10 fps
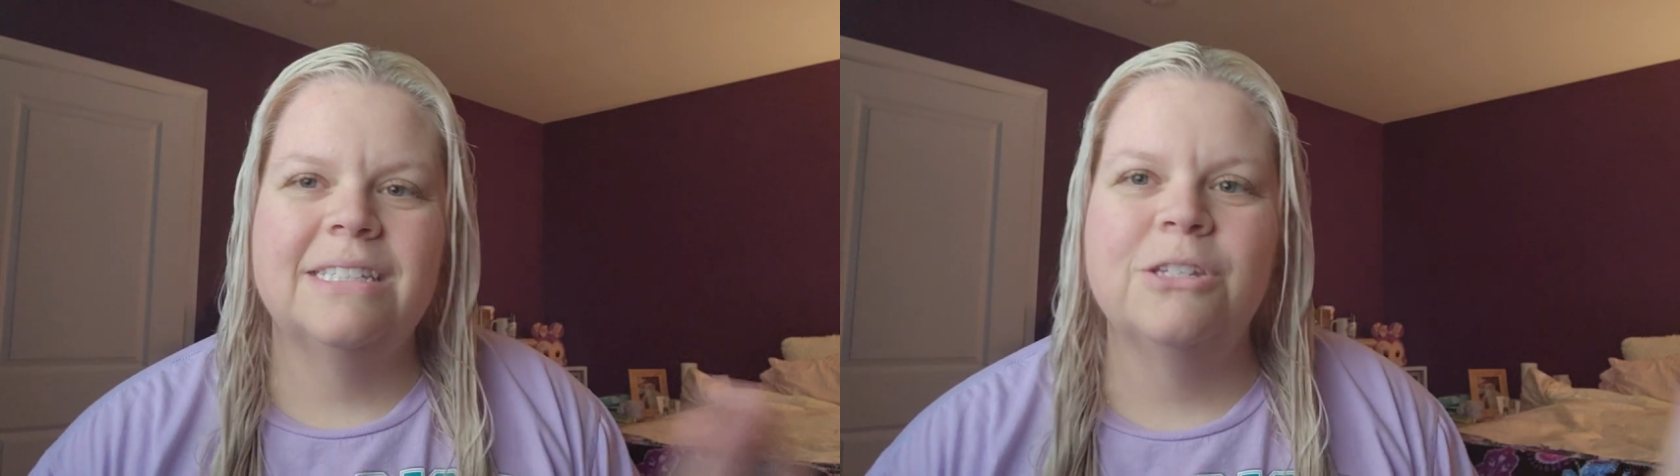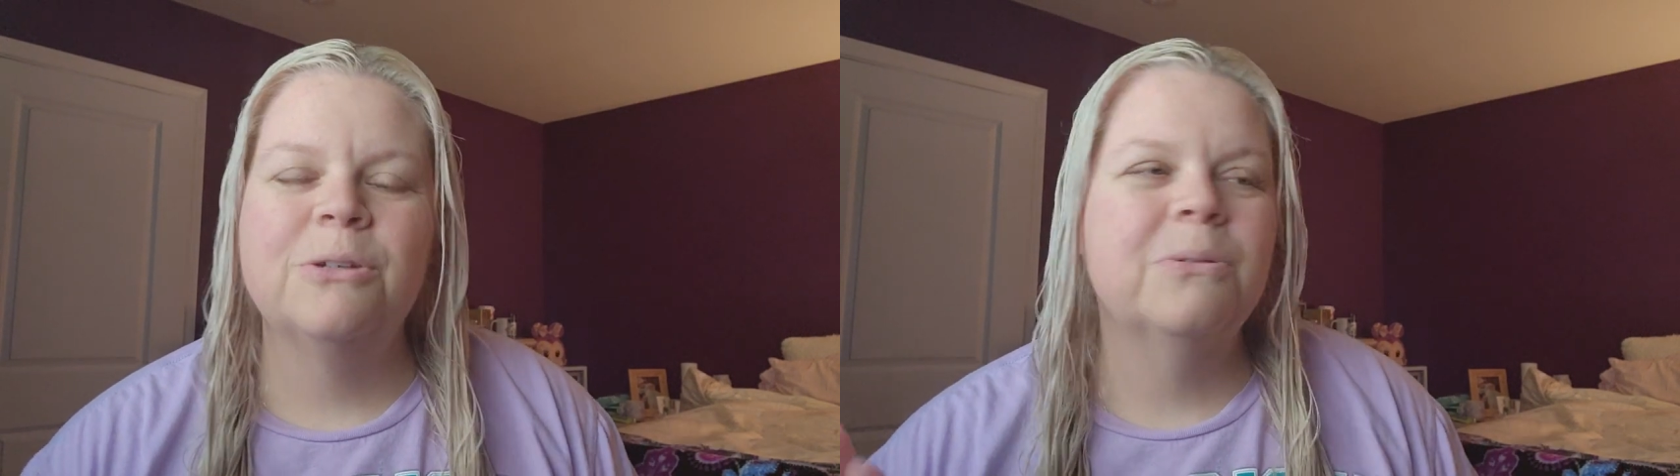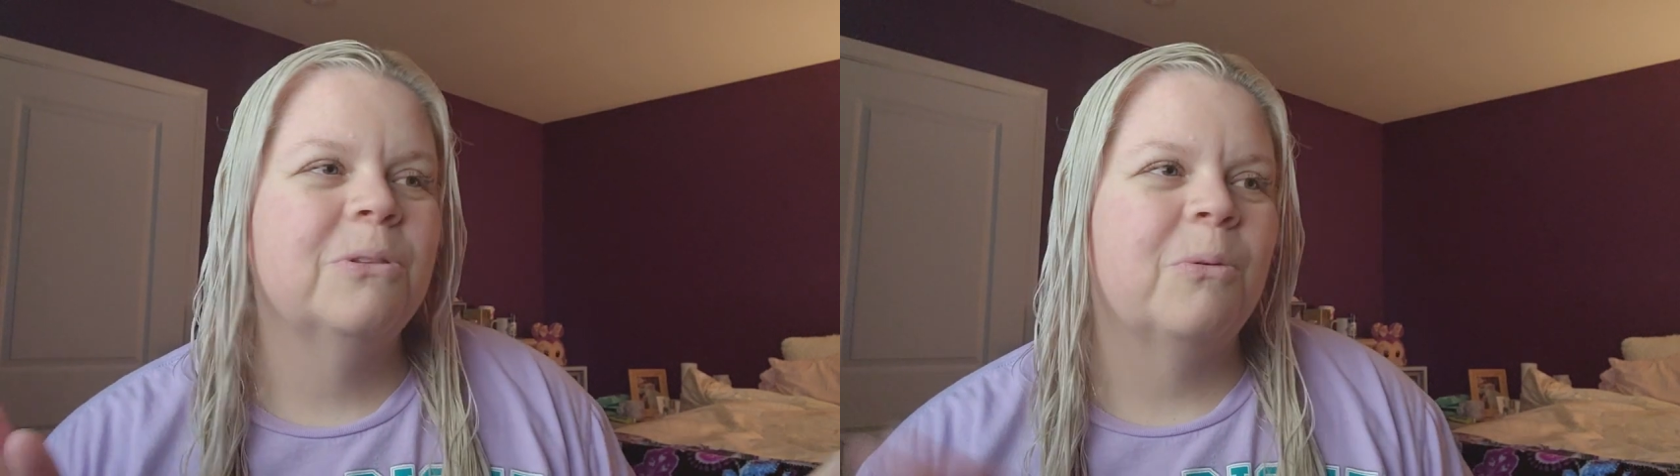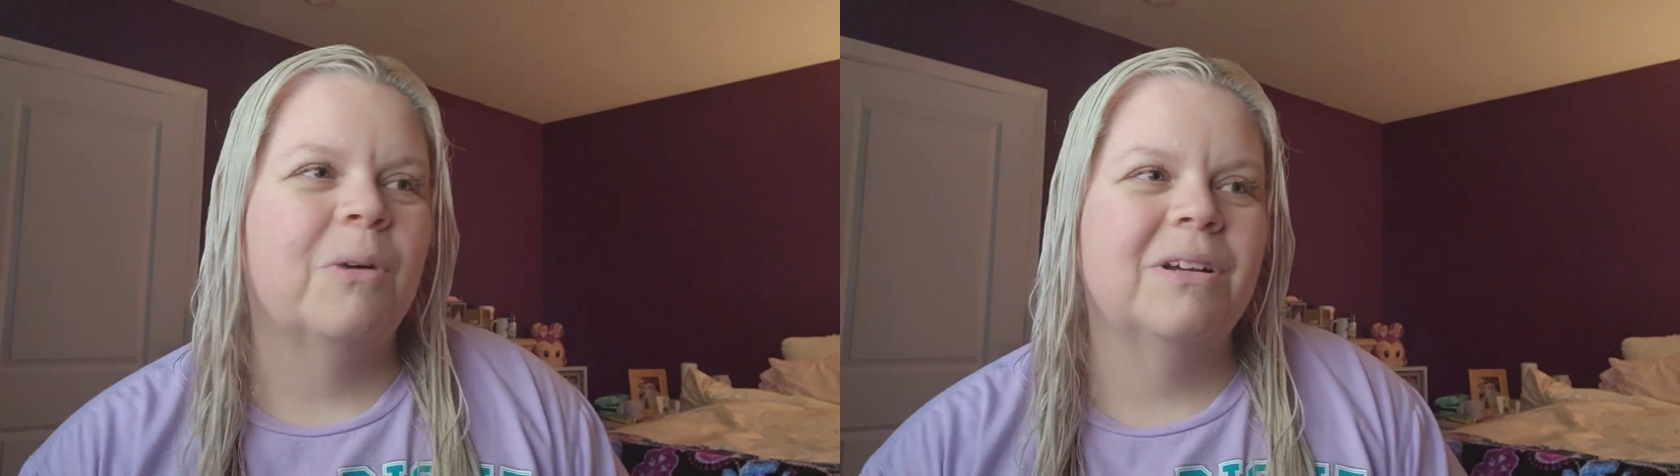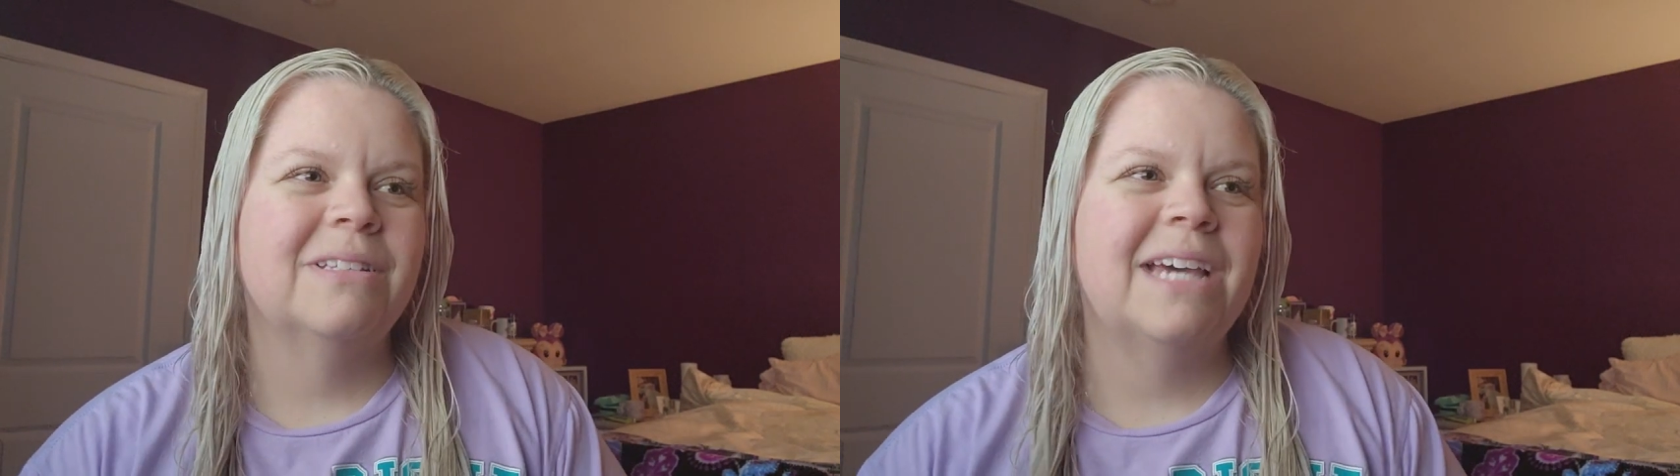tune the
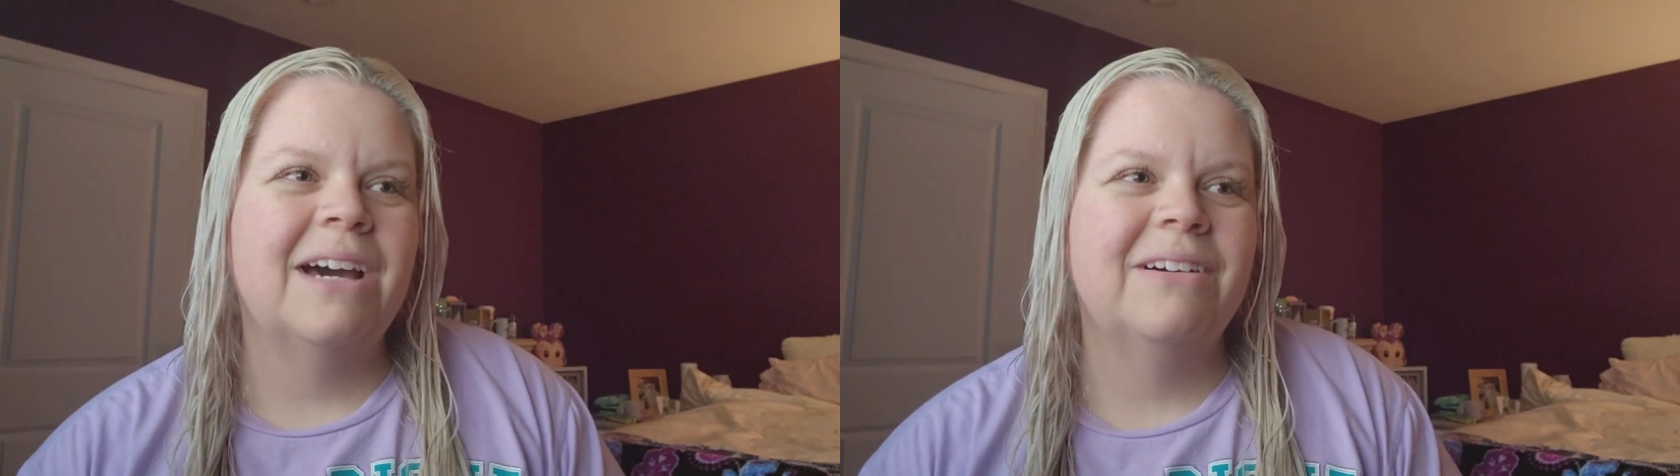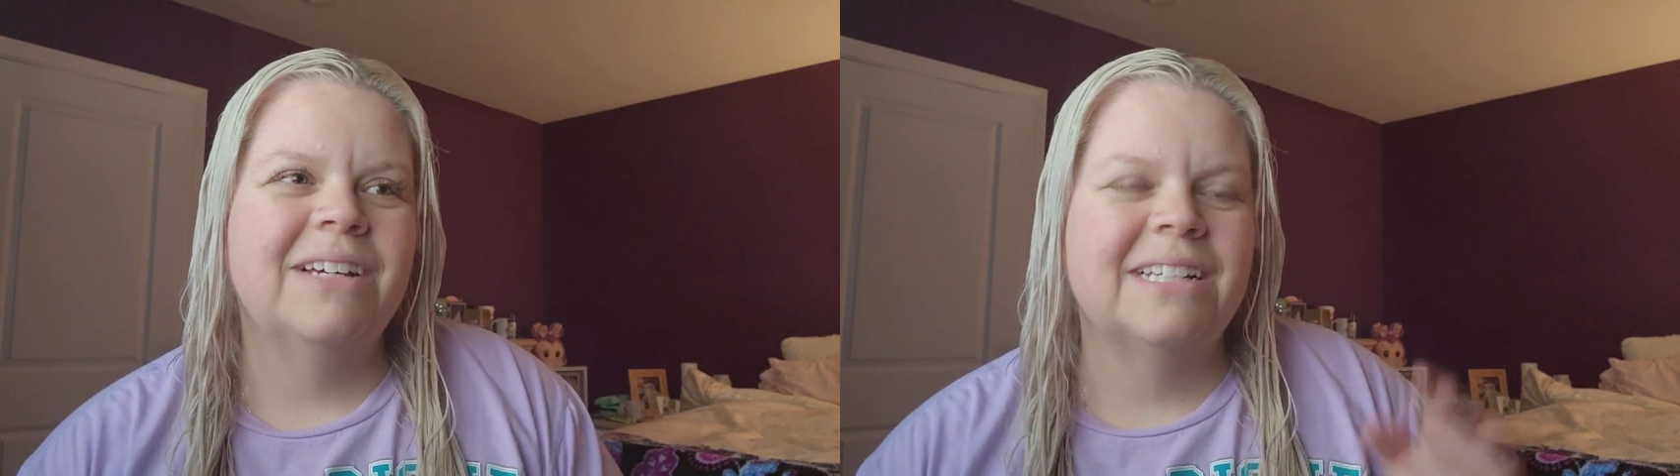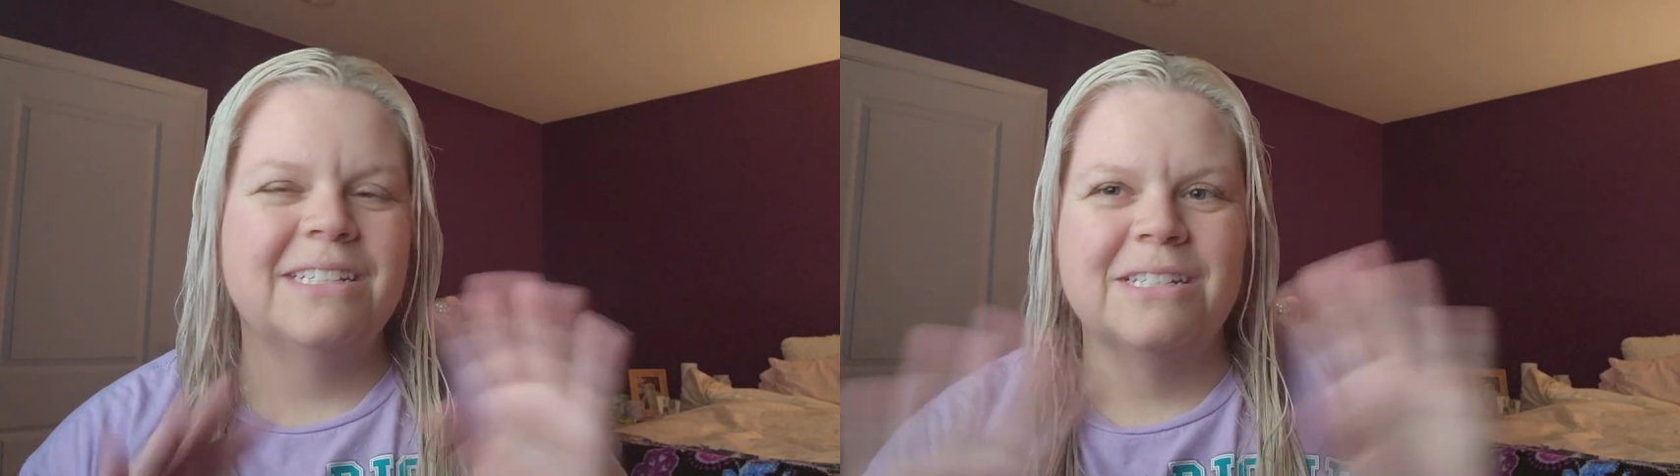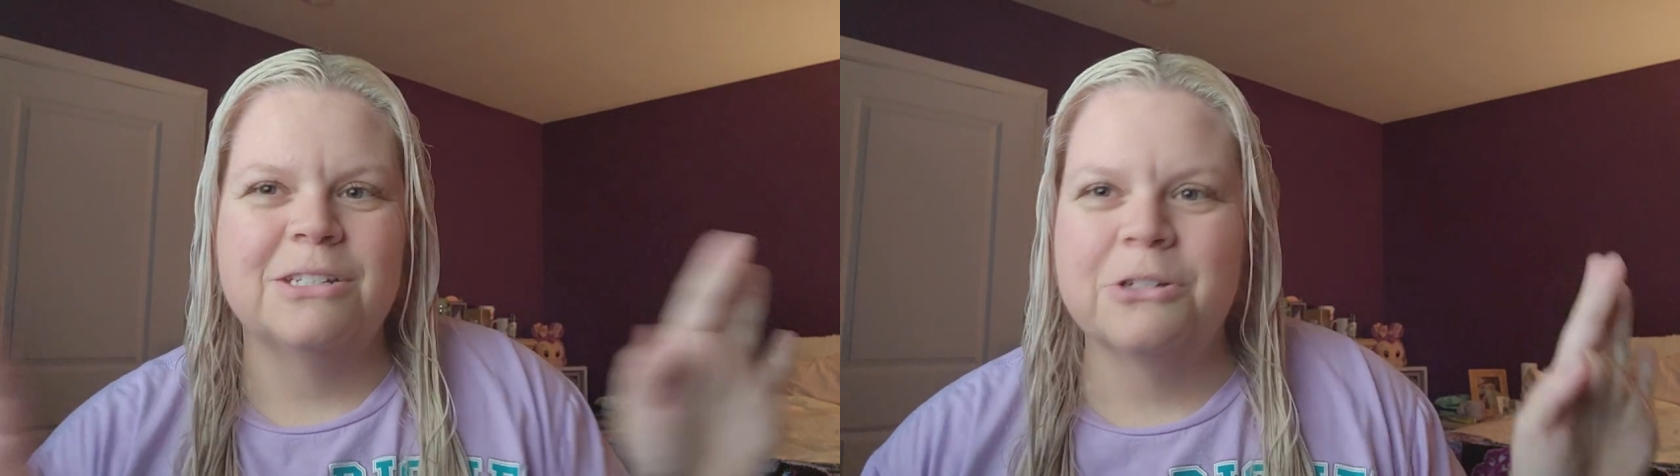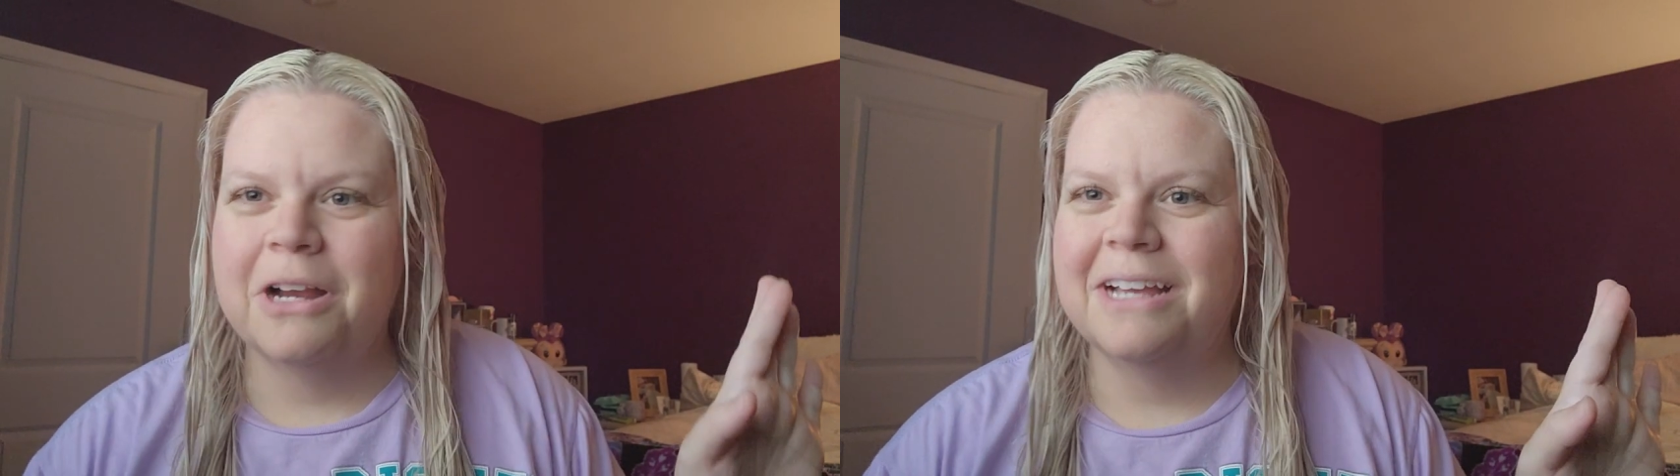world out and
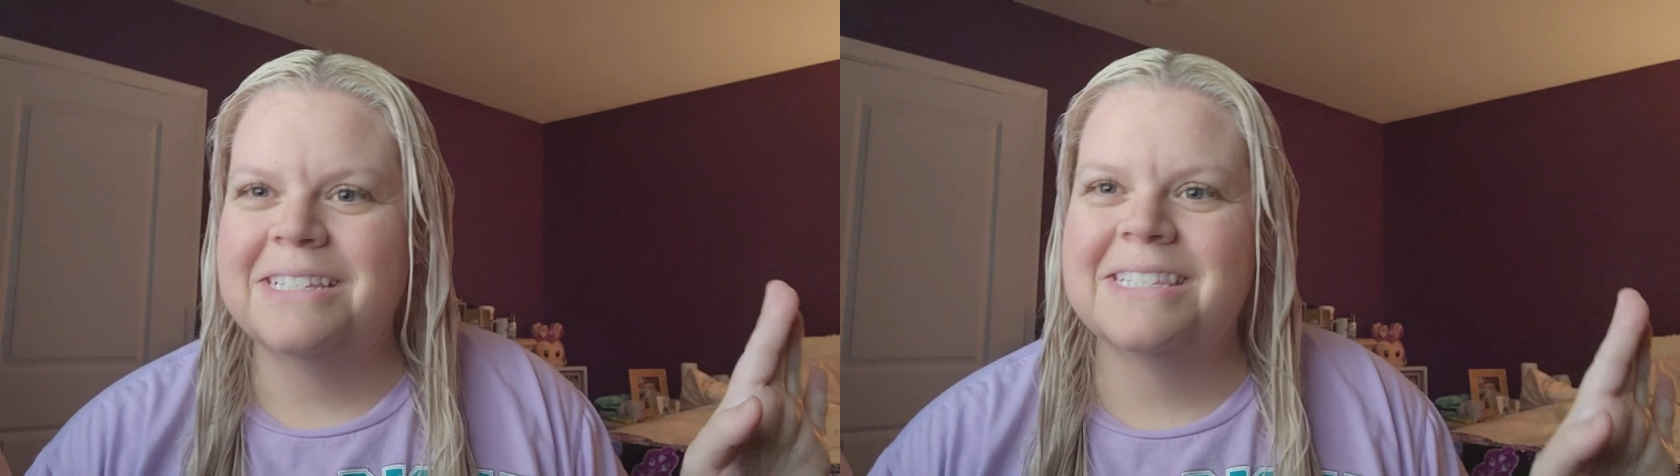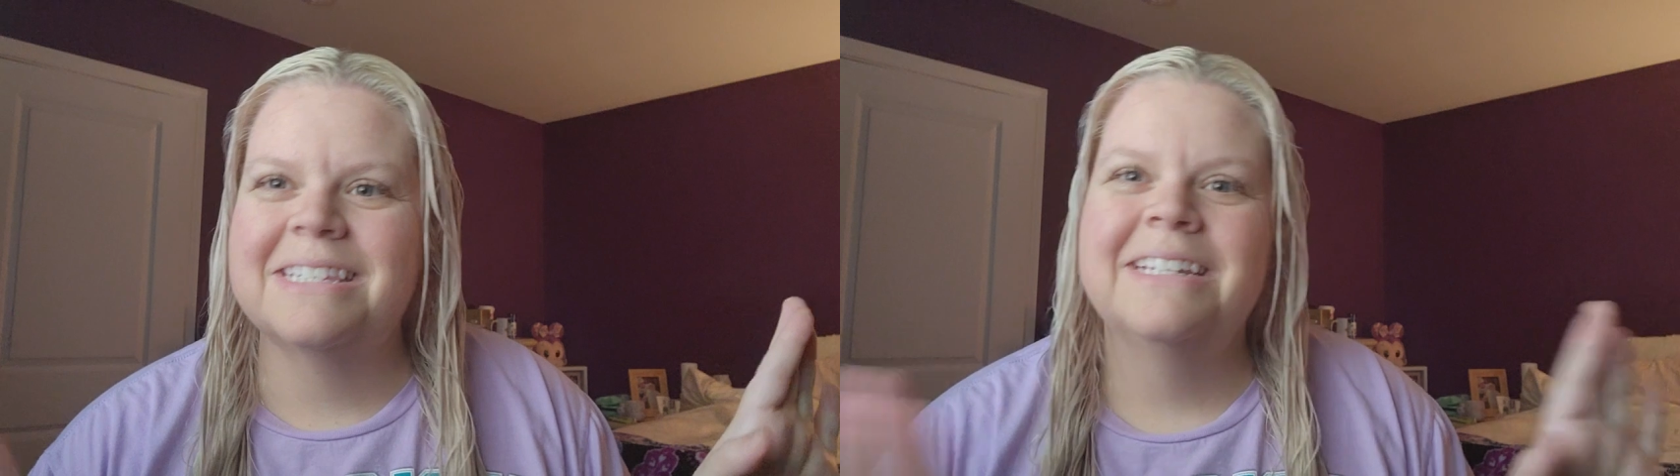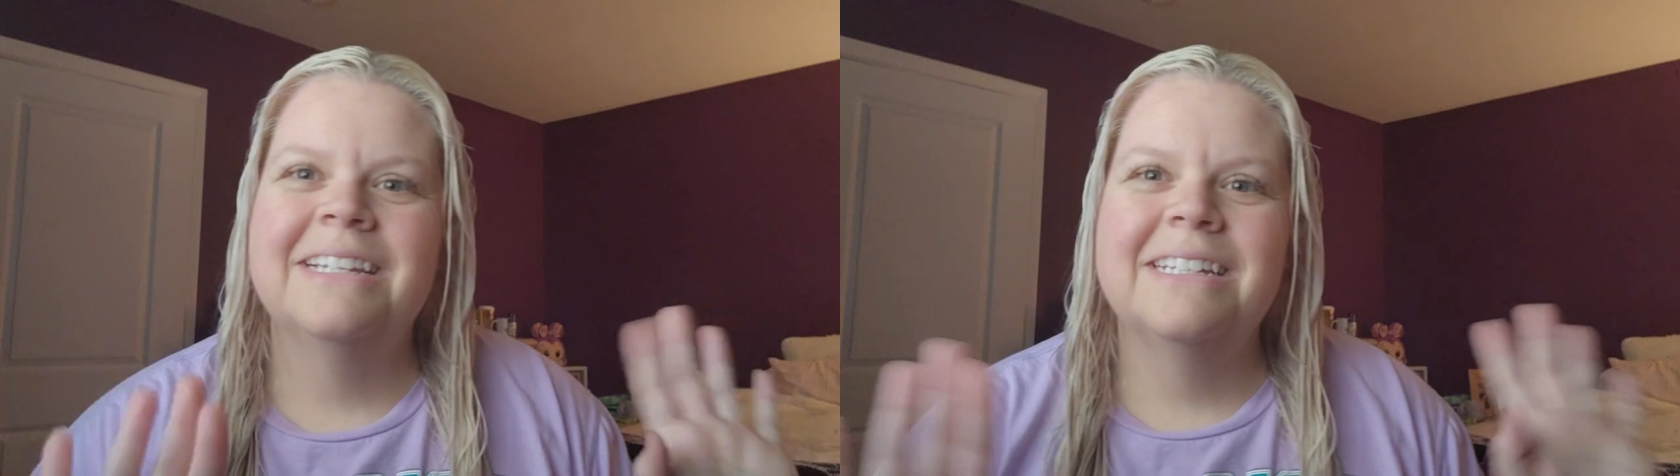de-stress